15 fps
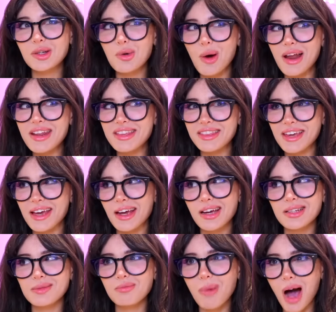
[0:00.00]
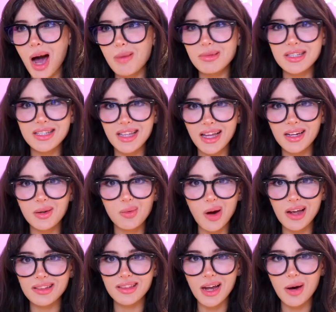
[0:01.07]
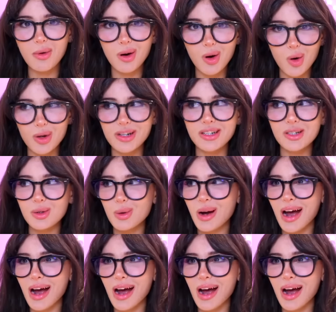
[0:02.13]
do anything because mom is standing right there recording you